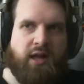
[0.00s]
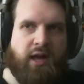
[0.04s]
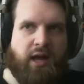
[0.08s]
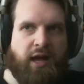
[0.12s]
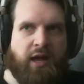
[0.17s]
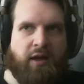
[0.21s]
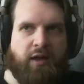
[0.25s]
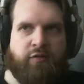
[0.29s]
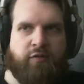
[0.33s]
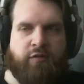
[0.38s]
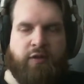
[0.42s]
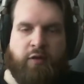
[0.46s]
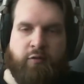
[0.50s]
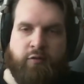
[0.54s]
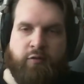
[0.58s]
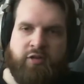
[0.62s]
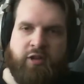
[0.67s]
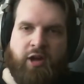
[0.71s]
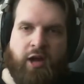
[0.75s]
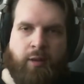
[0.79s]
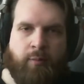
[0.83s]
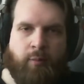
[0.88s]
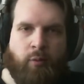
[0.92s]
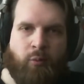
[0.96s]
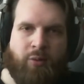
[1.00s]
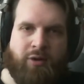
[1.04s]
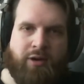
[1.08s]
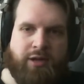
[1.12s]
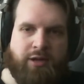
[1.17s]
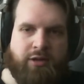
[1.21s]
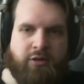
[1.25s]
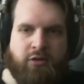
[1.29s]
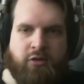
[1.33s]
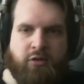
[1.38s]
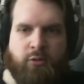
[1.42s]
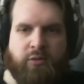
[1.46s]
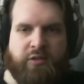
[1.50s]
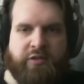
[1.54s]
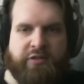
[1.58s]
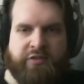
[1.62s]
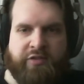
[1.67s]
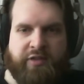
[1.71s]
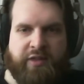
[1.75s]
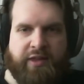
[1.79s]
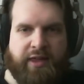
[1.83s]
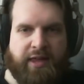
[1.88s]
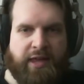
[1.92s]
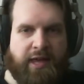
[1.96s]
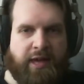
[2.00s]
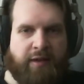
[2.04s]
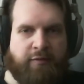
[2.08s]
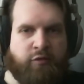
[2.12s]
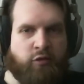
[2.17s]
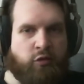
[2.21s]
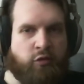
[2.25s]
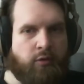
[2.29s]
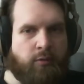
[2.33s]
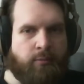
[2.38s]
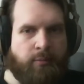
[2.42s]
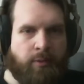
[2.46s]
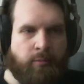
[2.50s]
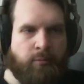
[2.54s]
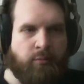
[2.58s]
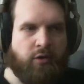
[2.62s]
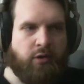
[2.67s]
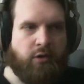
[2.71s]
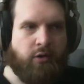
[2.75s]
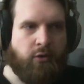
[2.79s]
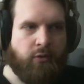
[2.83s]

every time I want to do this thing, I have to remember,